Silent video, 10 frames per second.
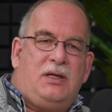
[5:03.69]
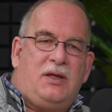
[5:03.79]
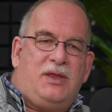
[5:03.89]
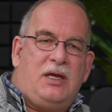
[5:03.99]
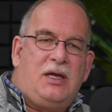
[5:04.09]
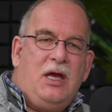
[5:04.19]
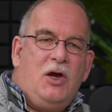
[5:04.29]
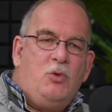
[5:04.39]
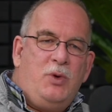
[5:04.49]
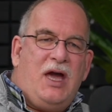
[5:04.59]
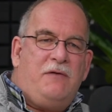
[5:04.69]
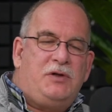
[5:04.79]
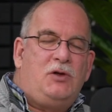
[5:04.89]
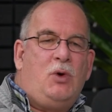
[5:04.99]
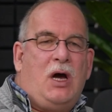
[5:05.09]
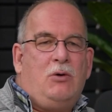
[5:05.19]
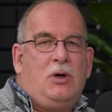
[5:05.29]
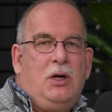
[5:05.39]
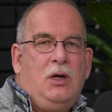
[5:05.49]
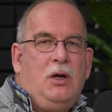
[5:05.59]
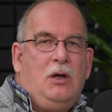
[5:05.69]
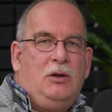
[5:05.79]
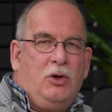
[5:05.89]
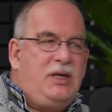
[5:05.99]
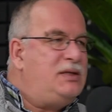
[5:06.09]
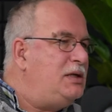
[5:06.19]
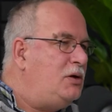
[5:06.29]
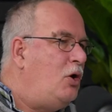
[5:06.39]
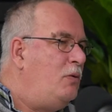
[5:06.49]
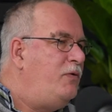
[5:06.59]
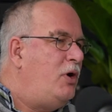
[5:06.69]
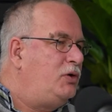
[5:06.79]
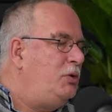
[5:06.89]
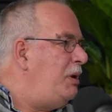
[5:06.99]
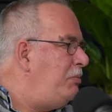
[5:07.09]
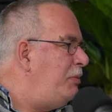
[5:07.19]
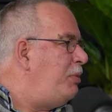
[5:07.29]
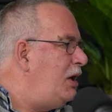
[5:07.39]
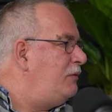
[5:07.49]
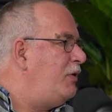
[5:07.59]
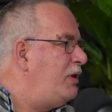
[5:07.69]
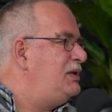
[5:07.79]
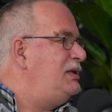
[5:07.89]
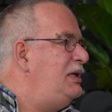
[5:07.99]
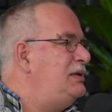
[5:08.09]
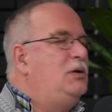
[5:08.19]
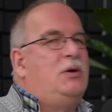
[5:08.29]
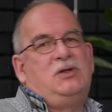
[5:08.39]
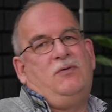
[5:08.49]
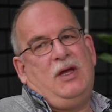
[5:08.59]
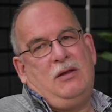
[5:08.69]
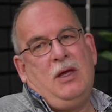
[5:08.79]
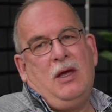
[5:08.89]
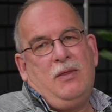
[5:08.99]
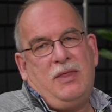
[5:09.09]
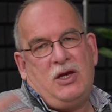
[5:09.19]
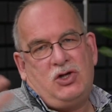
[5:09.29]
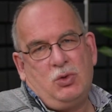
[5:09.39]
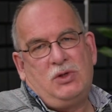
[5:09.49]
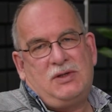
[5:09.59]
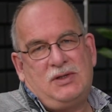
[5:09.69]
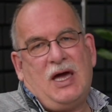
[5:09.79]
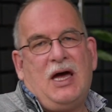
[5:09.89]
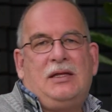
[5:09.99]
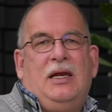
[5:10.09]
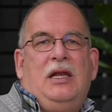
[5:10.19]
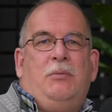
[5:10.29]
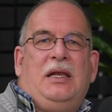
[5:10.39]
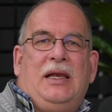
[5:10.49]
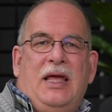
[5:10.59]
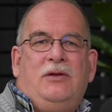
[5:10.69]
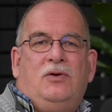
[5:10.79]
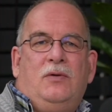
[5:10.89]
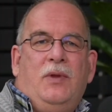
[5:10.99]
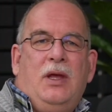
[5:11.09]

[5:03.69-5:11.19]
I think we have to do our logistic homework to be prepared for the season, also when they should start a little bit later.